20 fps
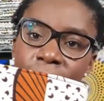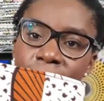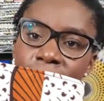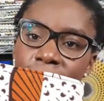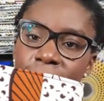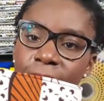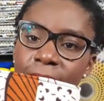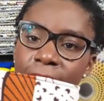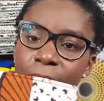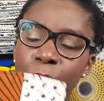
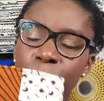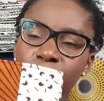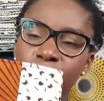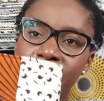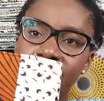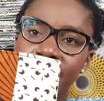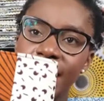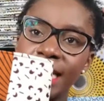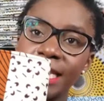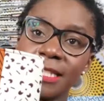There will be
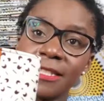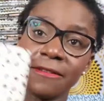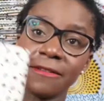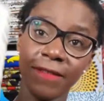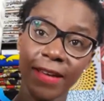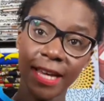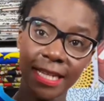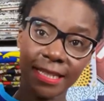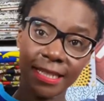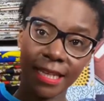
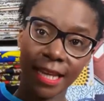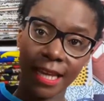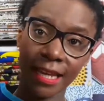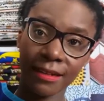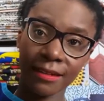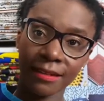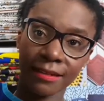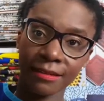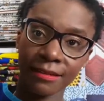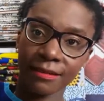interfacing
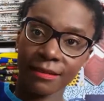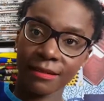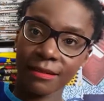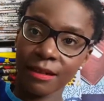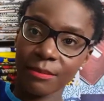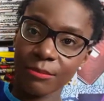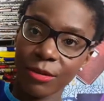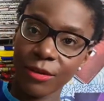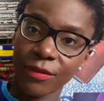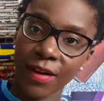
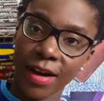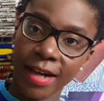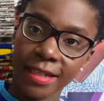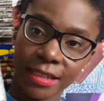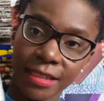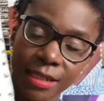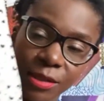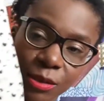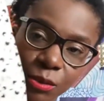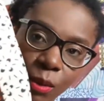provided
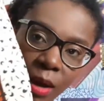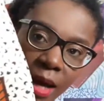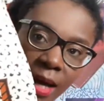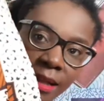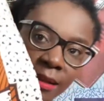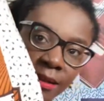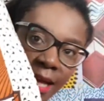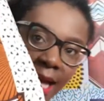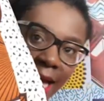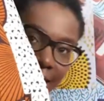as
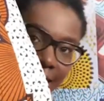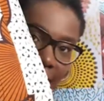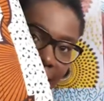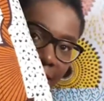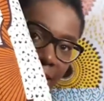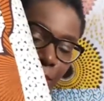well, again